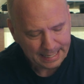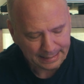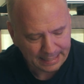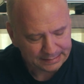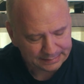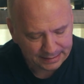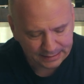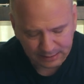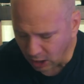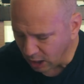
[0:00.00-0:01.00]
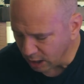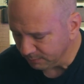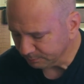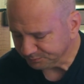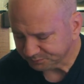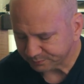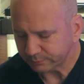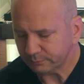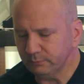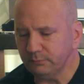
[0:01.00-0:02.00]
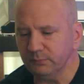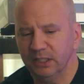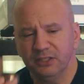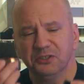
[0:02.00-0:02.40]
And guys, these are These